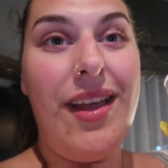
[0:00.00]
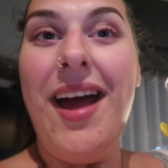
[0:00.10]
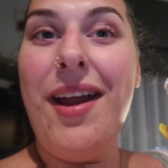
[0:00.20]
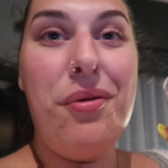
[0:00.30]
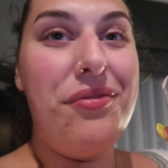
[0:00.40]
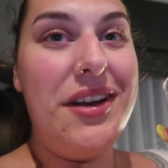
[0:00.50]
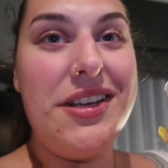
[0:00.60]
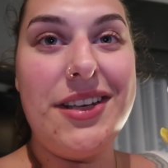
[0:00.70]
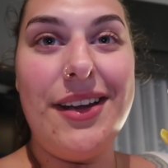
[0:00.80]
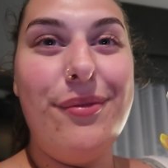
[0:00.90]
And I will
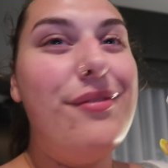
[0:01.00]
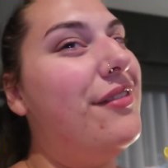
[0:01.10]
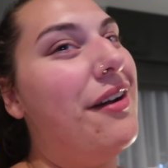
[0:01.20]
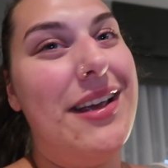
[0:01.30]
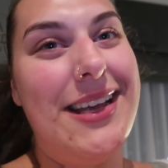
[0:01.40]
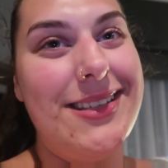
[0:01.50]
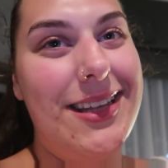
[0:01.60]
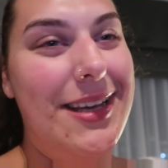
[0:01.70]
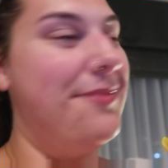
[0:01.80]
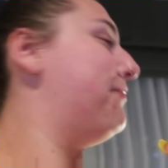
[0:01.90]
finish it very
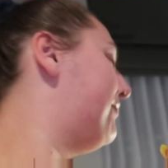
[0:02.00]
easily.